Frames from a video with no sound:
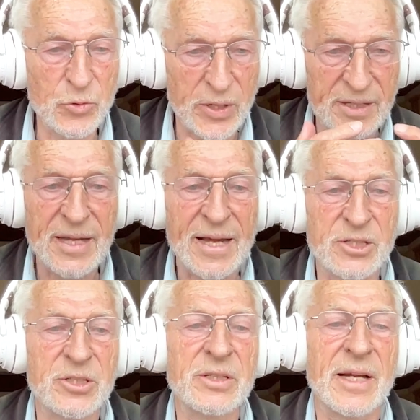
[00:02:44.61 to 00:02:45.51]
of your
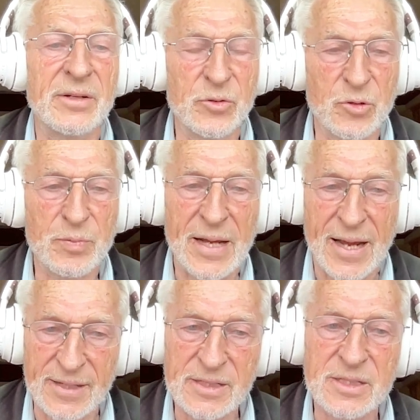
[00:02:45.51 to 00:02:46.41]
intention and your
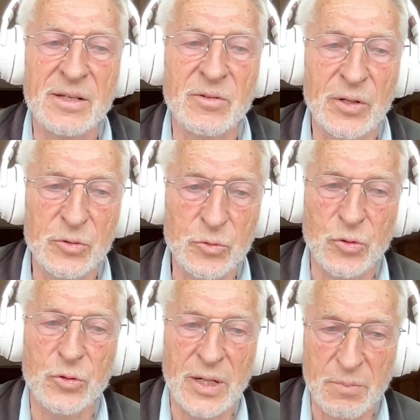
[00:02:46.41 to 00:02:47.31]
plans and, and
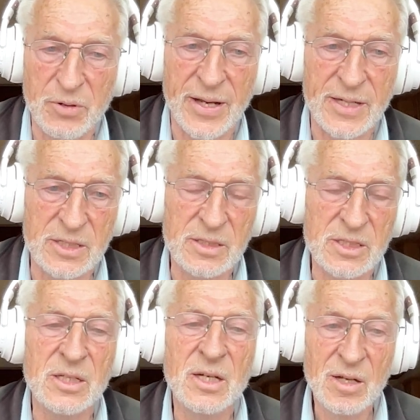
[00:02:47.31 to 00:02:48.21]
your
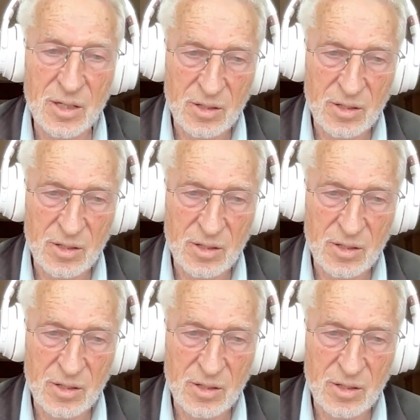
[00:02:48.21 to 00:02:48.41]
deliberations.